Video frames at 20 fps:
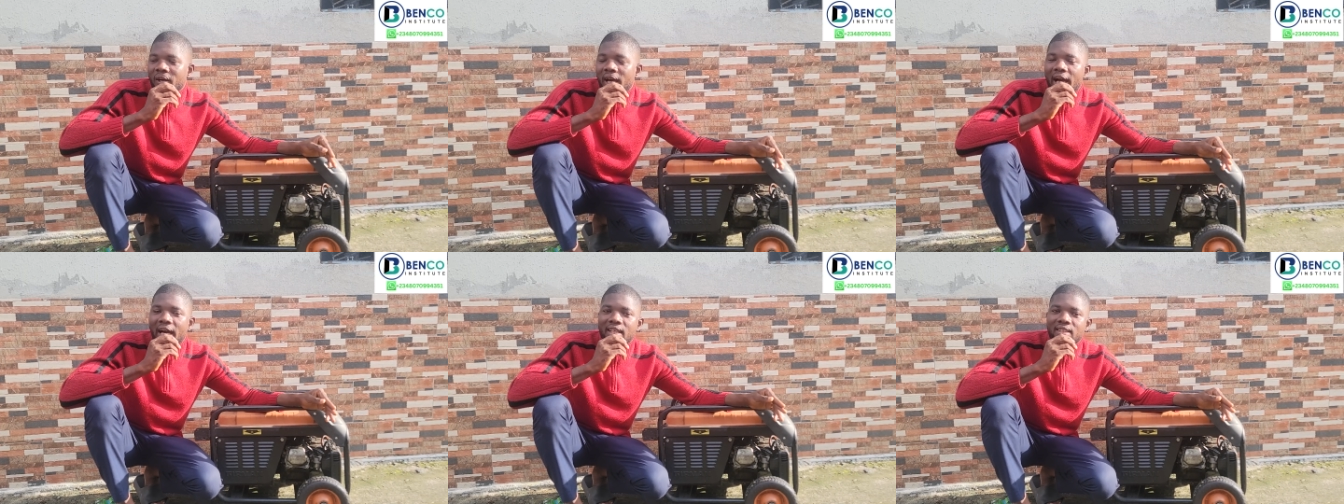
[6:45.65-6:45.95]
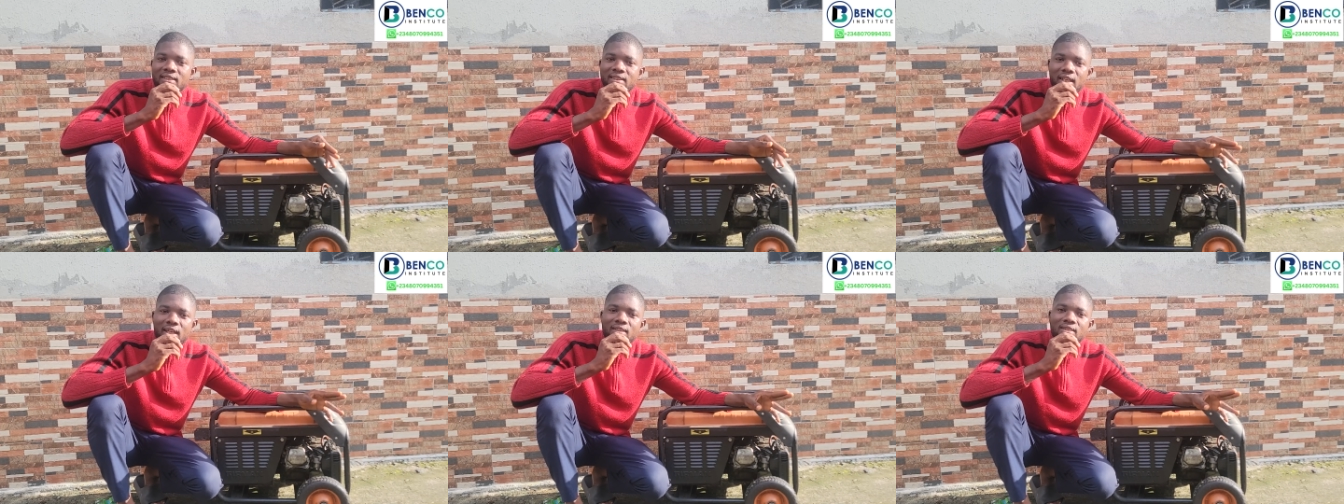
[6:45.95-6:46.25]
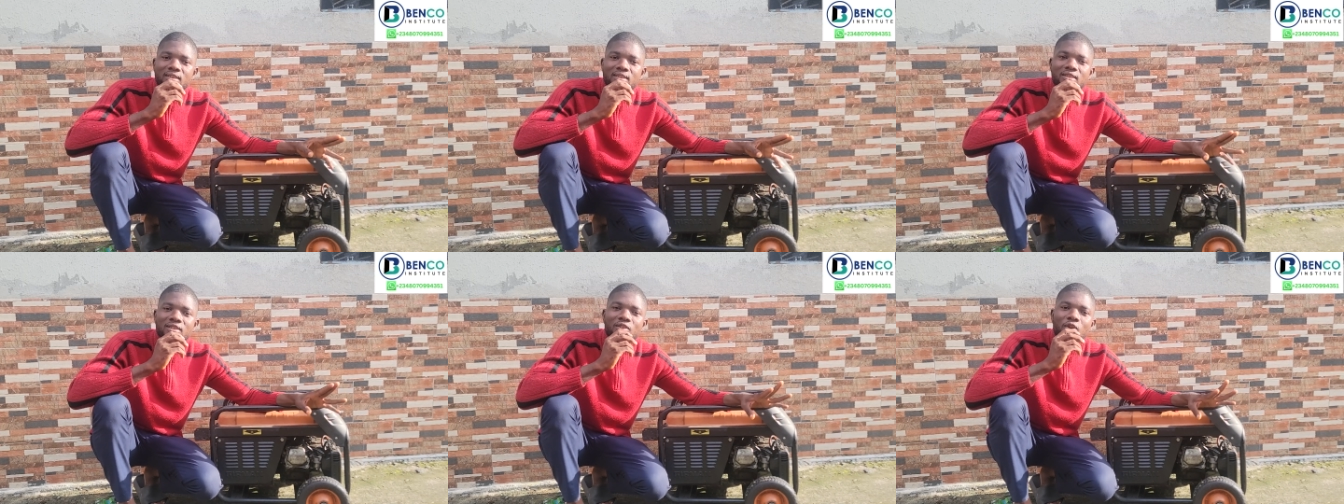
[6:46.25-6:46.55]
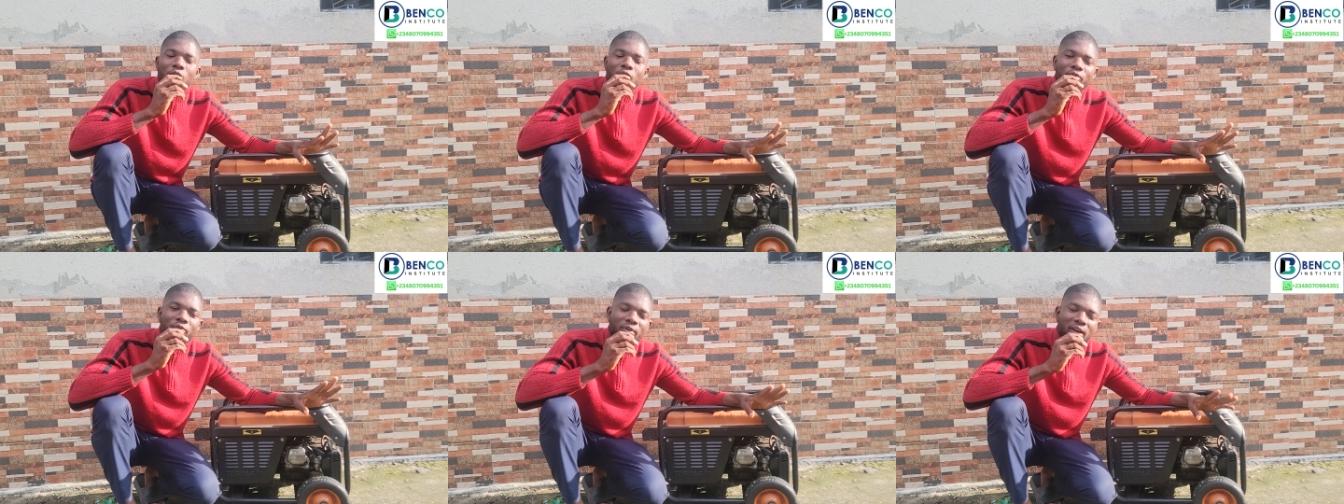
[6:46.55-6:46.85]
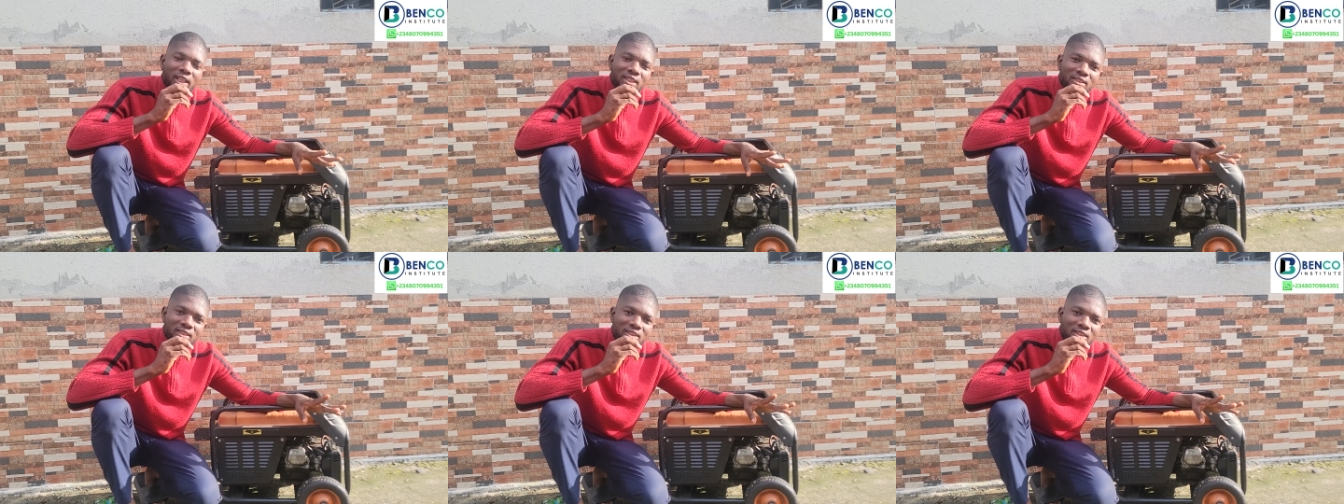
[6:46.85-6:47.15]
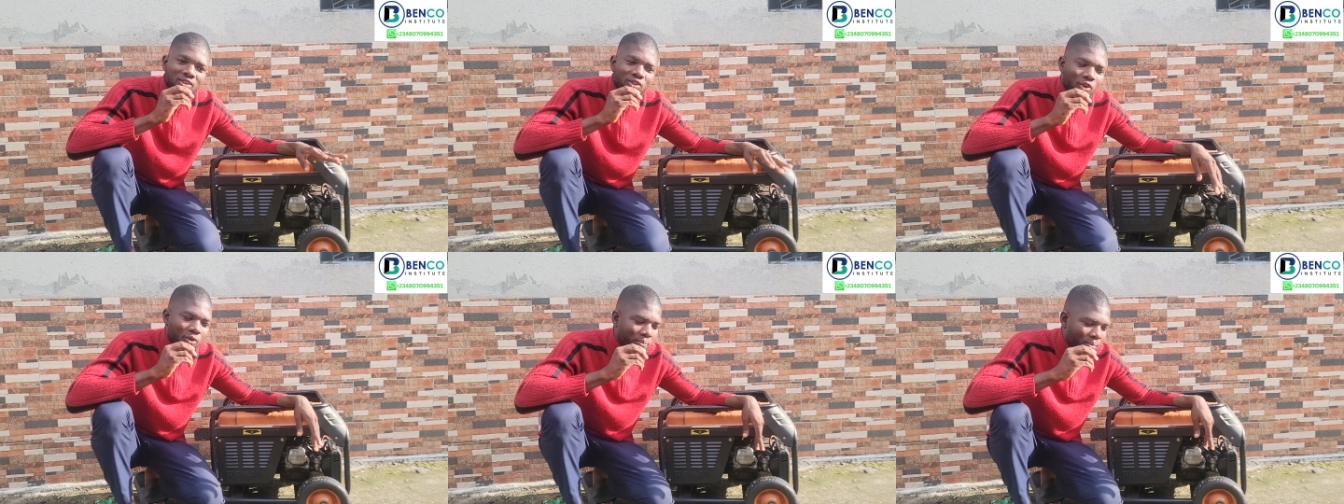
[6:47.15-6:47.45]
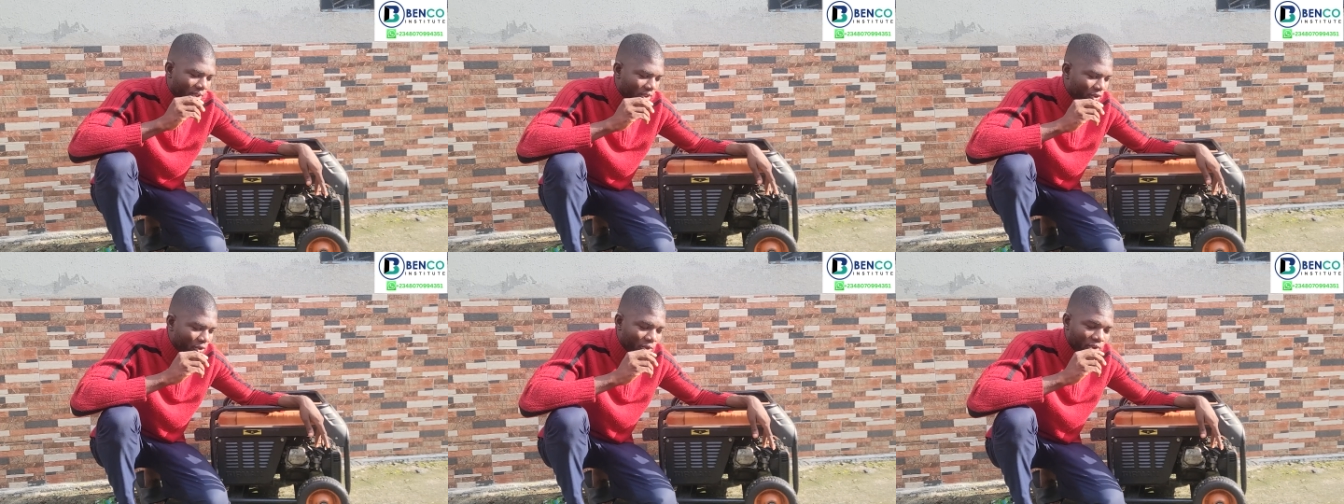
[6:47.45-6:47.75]
and that is converting your
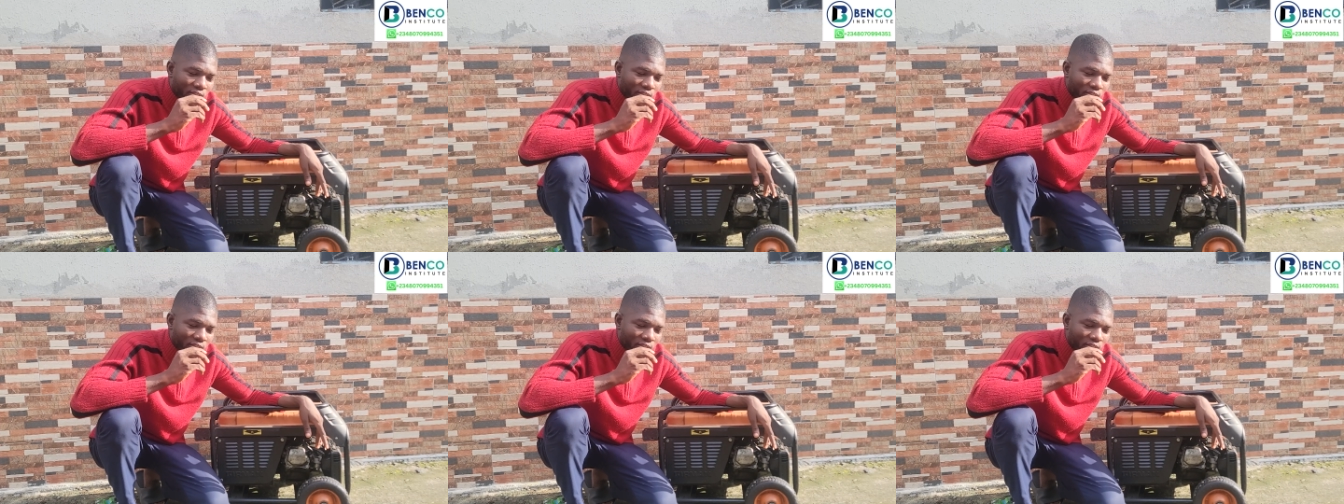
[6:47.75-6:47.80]
petrol